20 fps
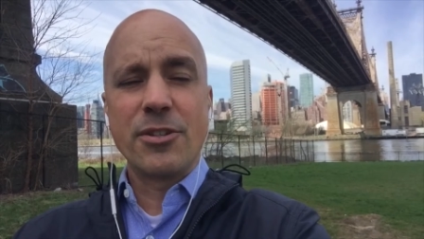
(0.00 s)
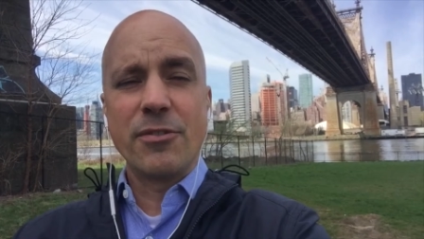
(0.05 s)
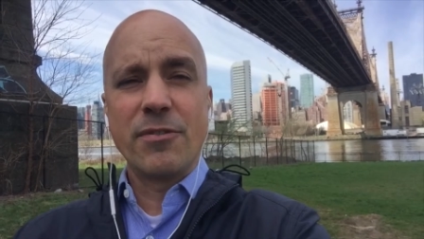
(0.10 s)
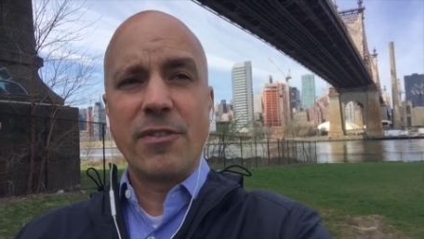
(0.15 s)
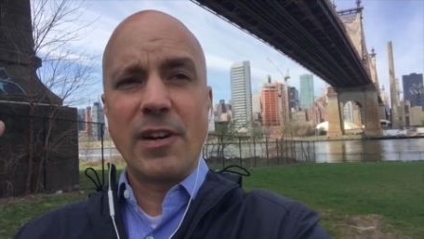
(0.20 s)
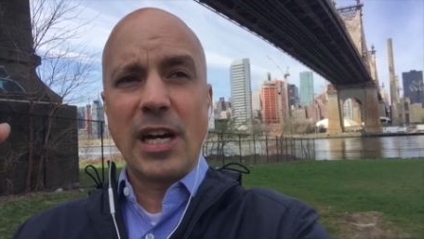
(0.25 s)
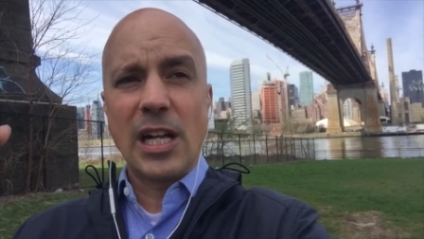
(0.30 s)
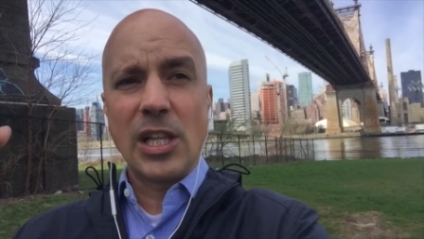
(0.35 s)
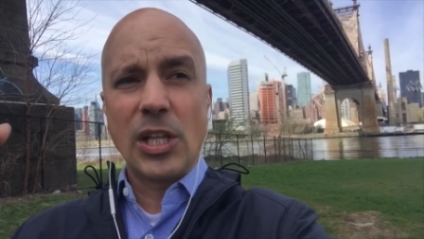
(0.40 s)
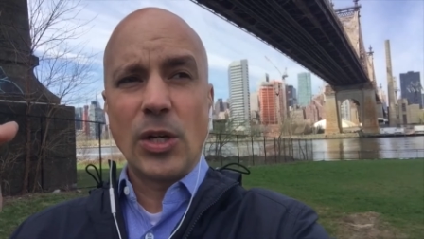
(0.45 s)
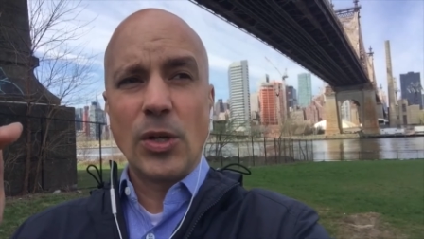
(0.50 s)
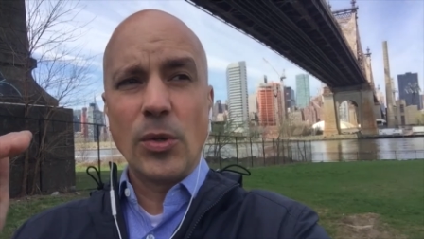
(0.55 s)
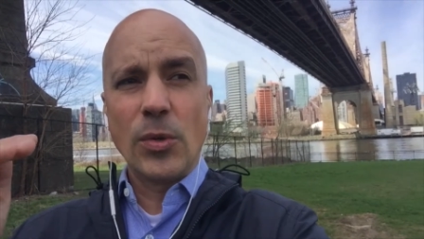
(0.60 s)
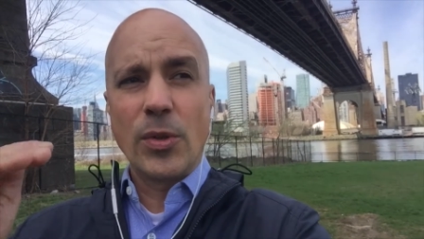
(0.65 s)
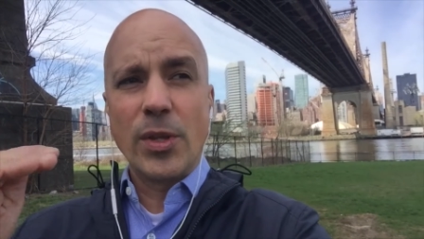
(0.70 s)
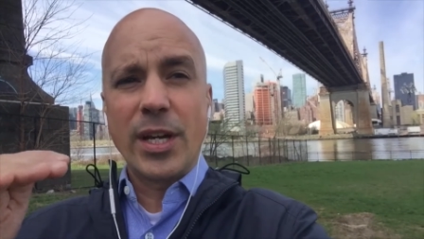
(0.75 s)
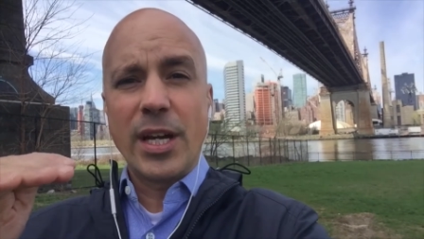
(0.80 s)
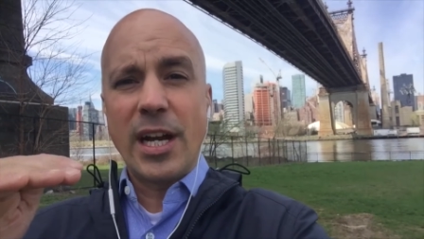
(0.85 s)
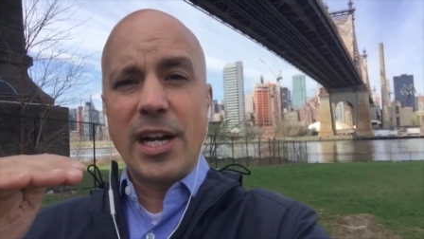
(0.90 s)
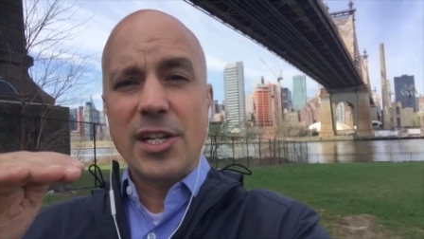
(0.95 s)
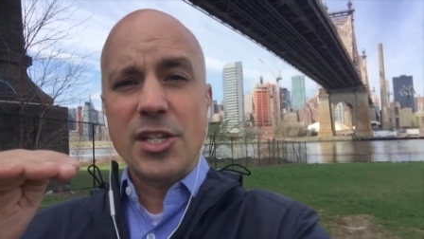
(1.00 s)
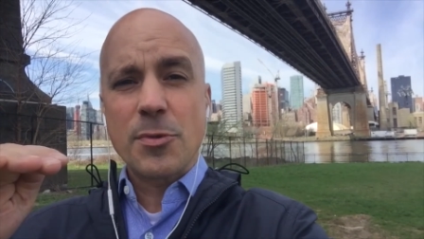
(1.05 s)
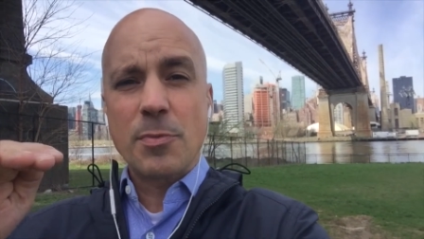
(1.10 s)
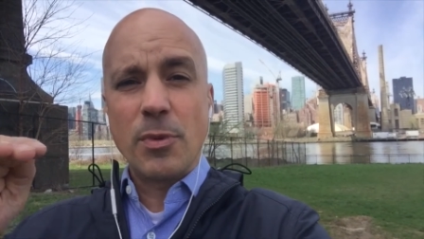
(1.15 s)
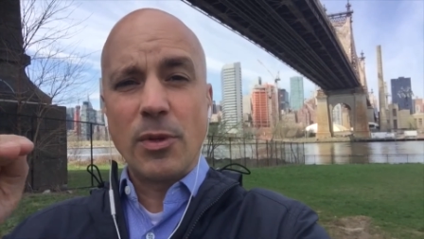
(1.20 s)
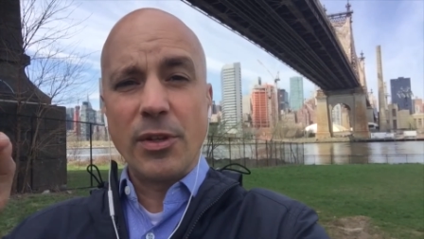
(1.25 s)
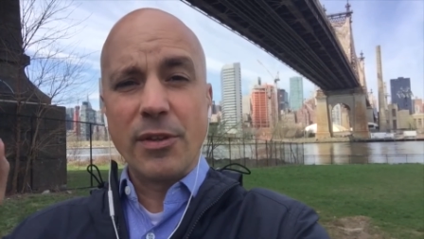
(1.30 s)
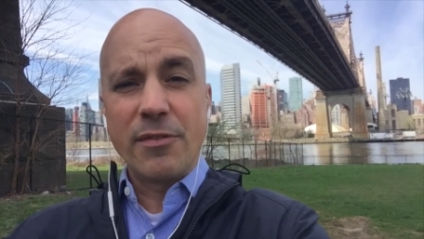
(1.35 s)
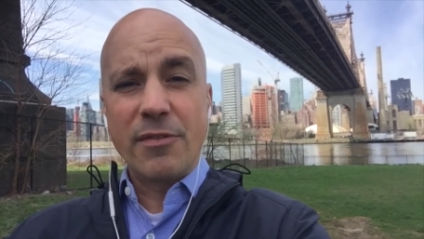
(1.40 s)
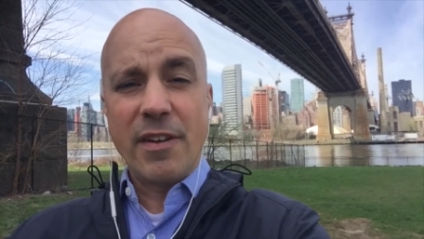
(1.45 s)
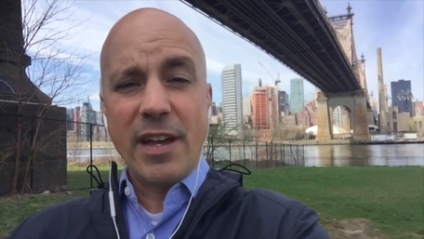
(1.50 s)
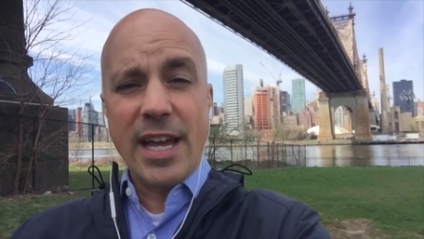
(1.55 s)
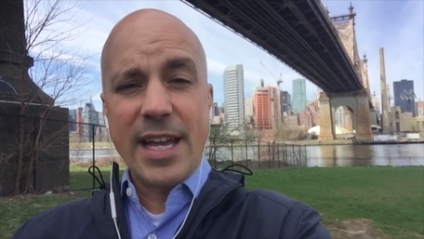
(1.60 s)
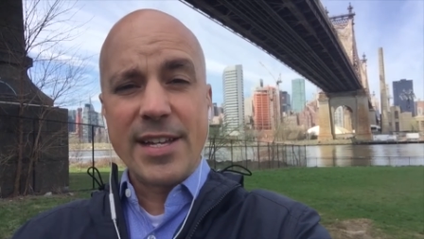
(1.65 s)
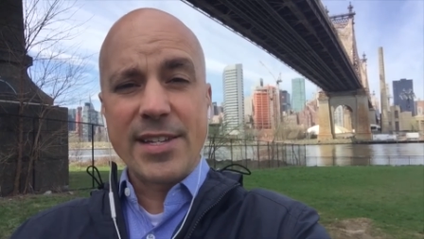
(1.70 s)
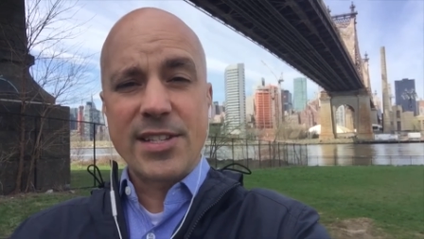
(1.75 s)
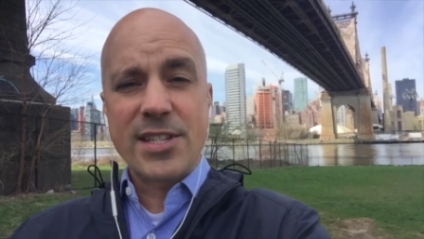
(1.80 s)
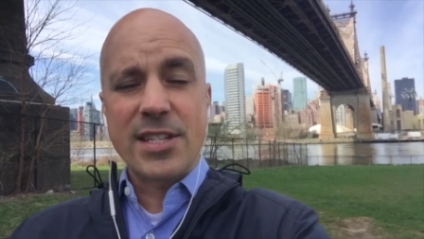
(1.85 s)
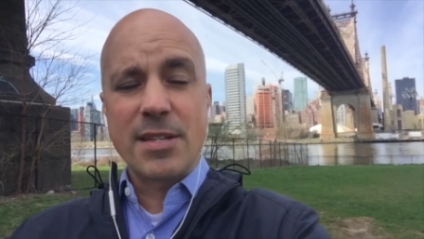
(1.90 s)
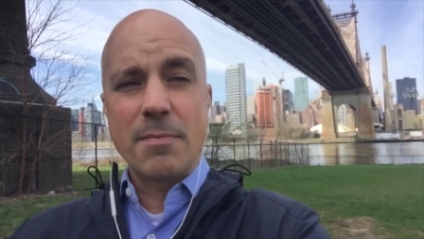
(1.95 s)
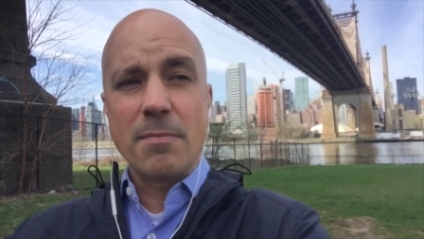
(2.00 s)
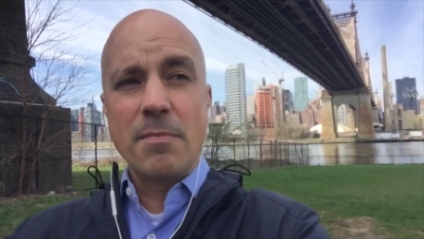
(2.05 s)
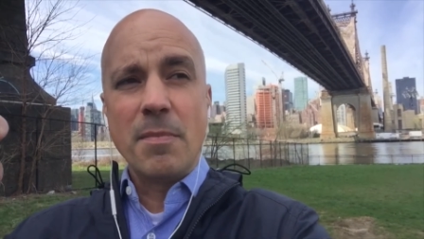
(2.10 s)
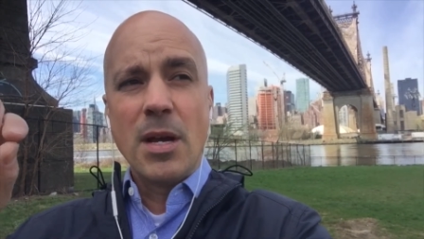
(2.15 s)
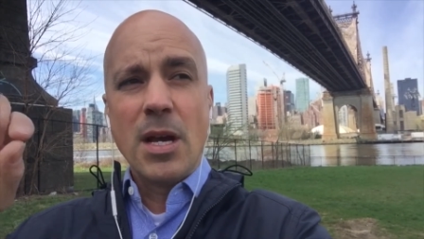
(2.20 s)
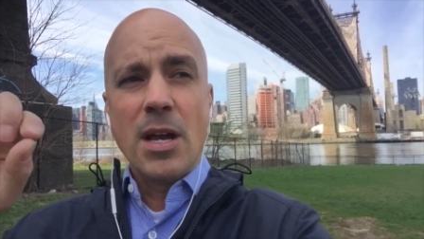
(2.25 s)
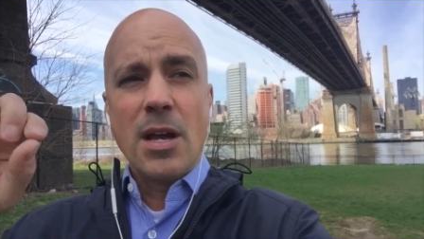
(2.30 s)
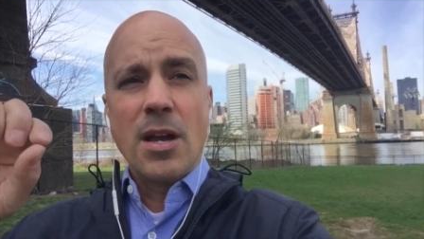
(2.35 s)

you follow the gospel events, and